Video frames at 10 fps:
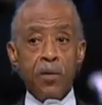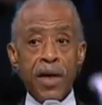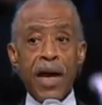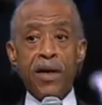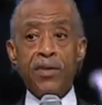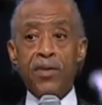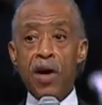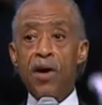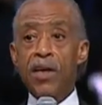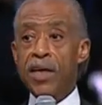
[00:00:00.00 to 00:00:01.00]
without
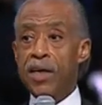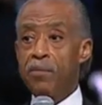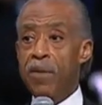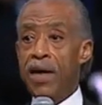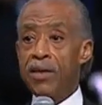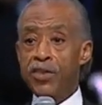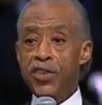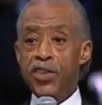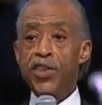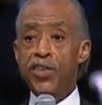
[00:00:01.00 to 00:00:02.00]
talking about
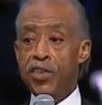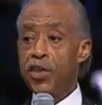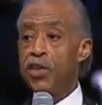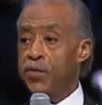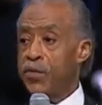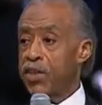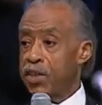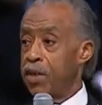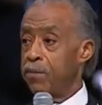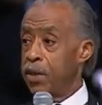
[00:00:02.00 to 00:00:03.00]
she stood for
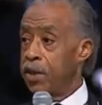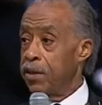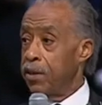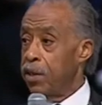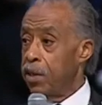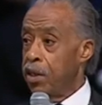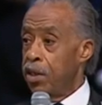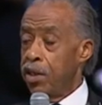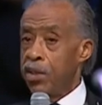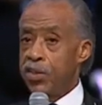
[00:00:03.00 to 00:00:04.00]
something.
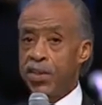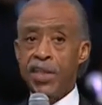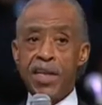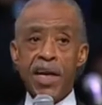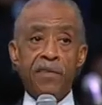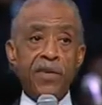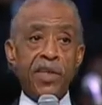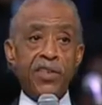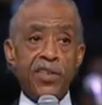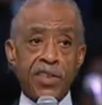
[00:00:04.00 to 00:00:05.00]
She
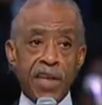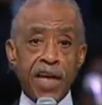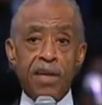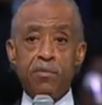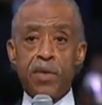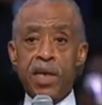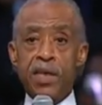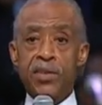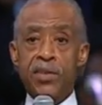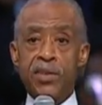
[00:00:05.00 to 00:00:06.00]
never shamed
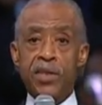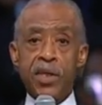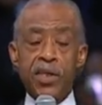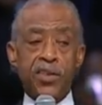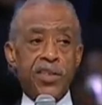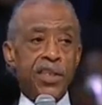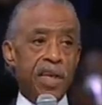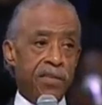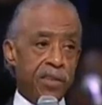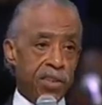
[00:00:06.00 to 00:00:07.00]
us. She
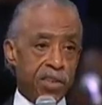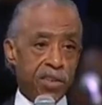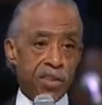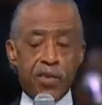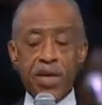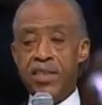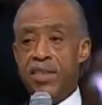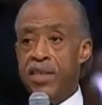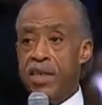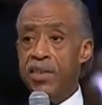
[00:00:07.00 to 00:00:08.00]
never
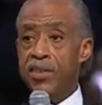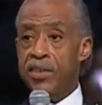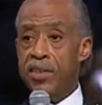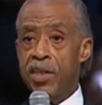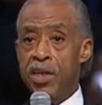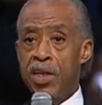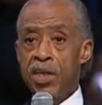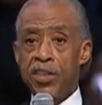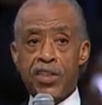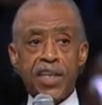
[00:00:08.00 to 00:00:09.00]
disgraced us.
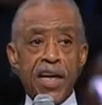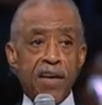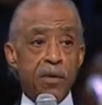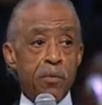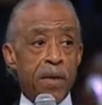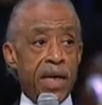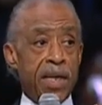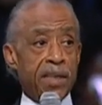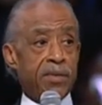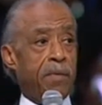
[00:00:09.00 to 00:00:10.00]
She never
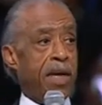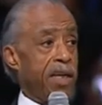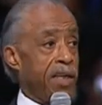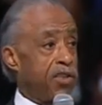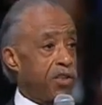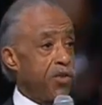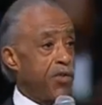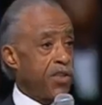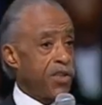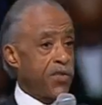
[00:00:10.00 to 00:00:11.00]
made us make
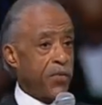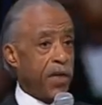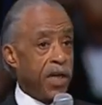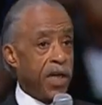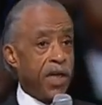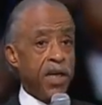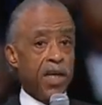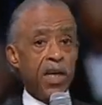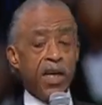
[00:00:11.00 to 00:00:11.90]
excuses for her.